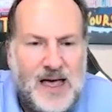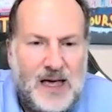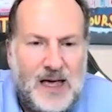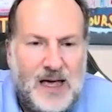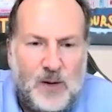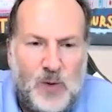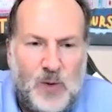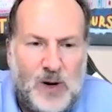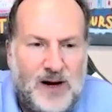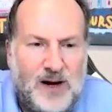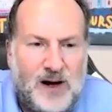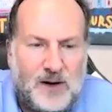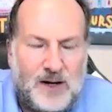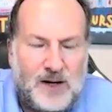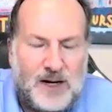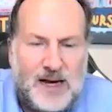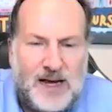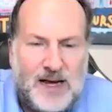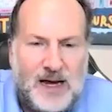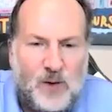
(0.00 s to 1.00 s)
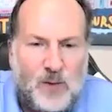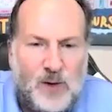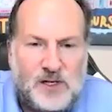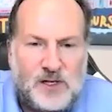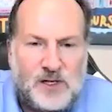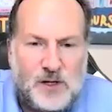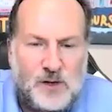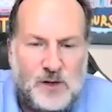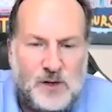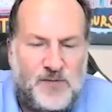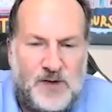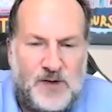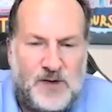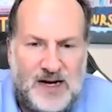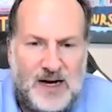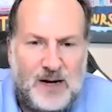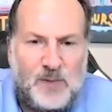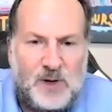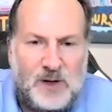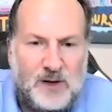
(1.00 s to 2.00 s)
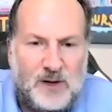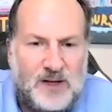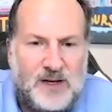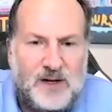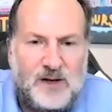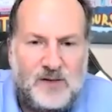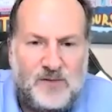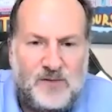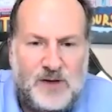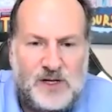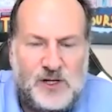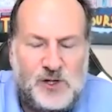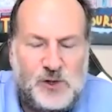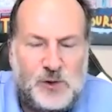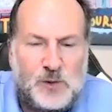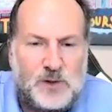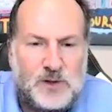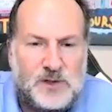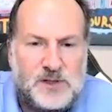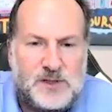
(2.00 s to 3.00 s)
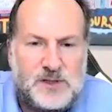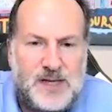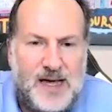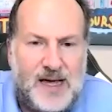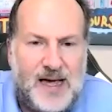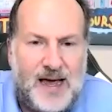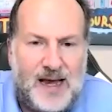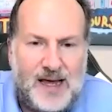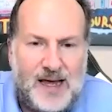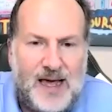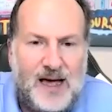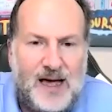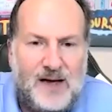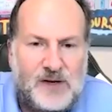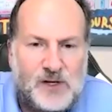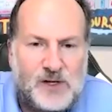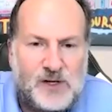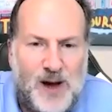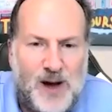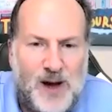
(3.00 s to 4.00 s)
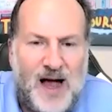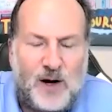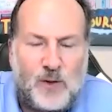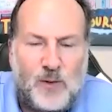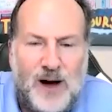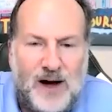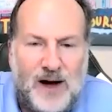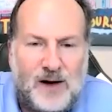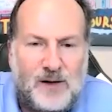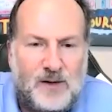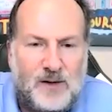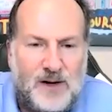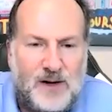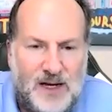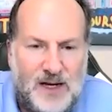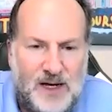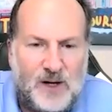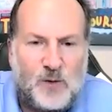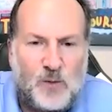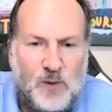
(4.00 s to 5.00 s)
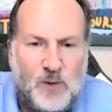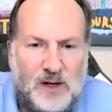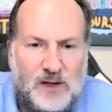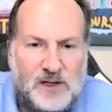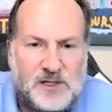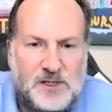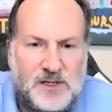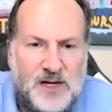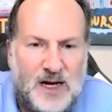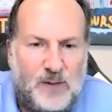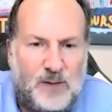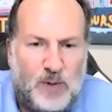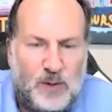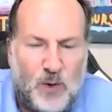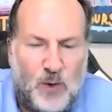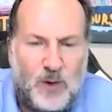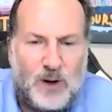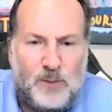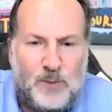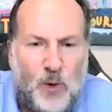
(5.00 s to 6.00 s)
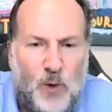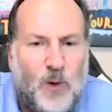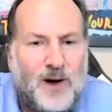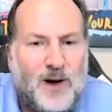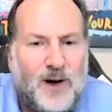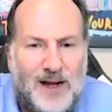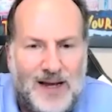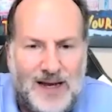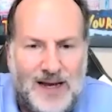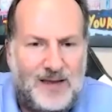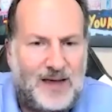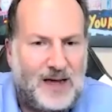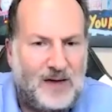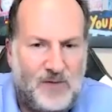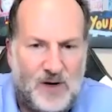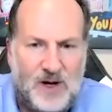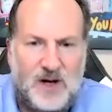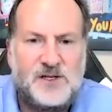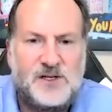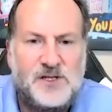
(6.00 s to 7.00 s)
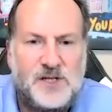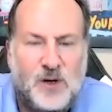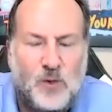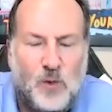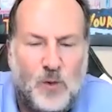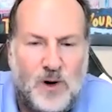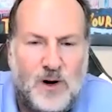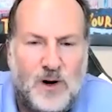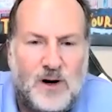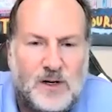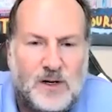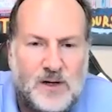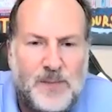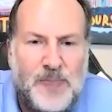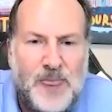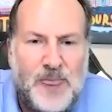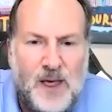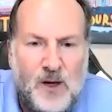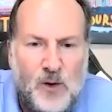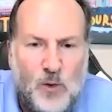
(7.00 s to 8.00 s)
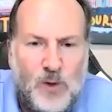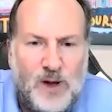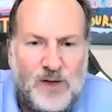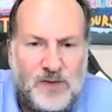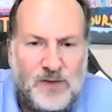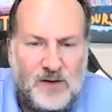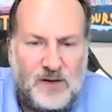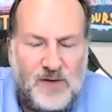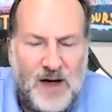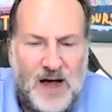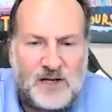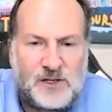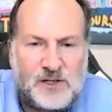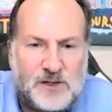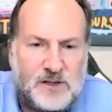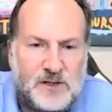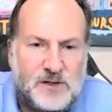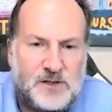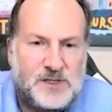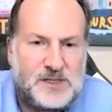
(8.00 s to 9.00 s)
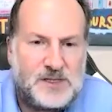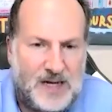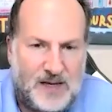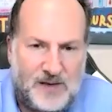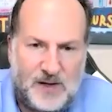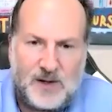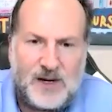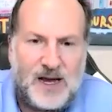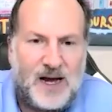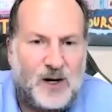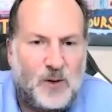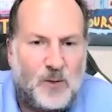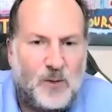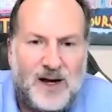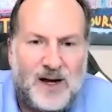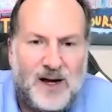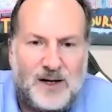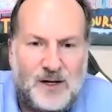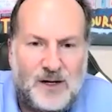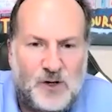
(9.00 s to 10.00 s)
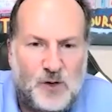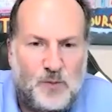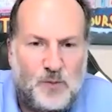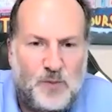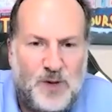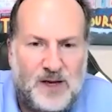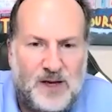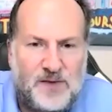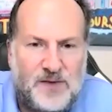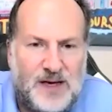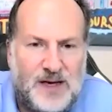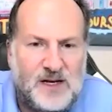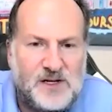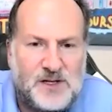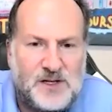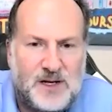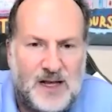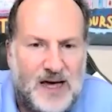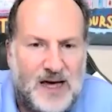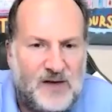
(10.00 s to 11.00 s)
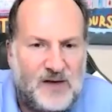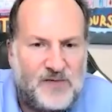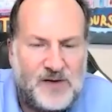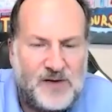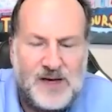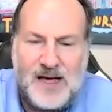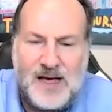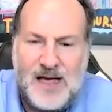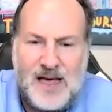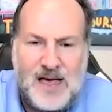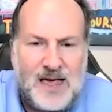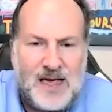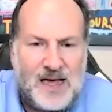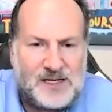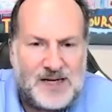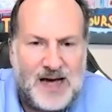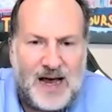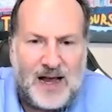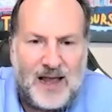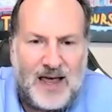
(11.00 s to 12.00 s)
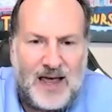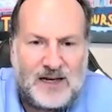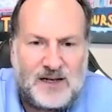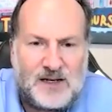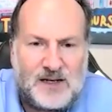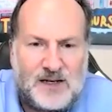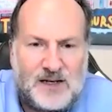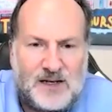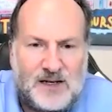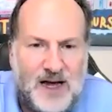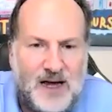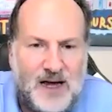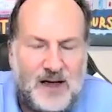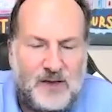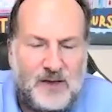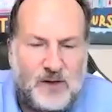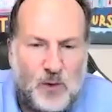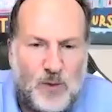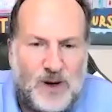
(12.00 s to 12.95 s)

We are here today with two phenomenal individuals that have a track record in real estate, but more importantly, they've also worked with investors and they're getting ready to do big things in life. As I like to say, the